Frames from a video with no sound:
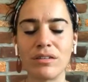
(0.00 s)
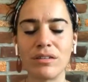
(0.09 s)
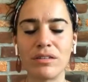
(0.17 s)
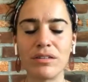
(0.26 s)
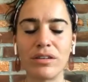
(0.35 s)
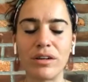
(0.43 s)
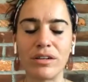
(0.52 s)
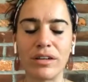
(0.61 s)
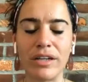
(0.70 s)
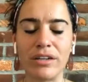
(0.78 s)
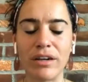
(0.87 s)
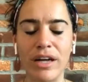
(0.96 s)
starting to let
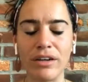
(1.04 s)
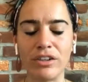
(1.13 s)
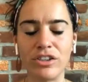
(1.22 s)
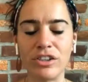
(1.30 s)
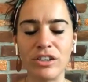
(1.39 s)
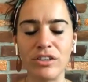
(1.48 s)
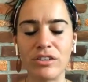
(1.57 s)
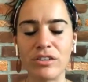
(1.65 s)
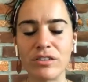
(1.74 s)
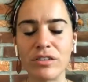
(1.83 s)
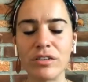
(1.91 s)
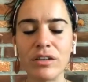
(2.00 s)
your energy
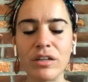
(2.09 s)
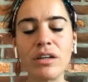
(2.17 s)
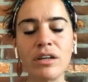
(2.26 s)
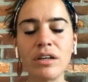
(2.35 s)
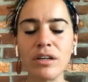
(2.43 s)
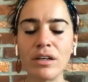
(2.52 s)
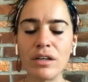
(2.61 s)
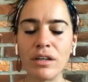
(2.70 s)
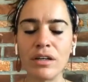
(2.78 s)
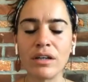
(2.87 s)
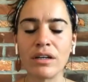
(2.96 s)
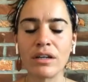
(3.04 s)
just
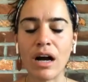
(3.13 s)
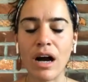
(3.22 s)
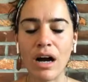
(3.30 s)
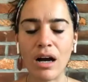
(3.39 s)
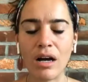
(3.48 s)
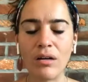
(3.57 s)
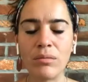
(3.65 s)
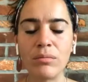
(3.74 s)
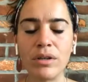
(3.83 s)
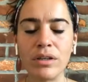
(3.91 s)
calm.